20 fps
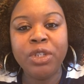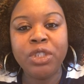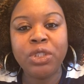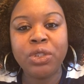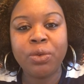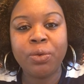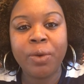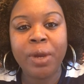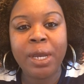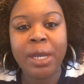
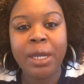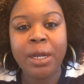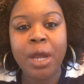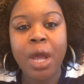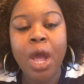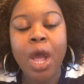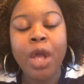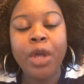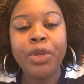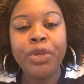screen,
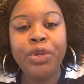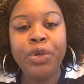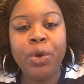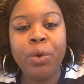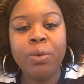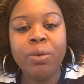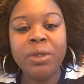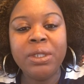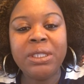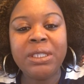you
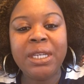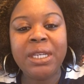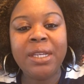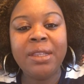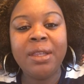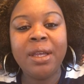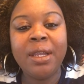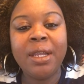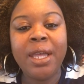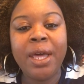will see
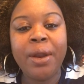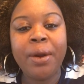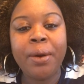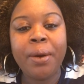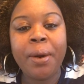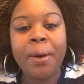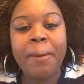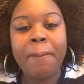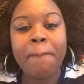the letter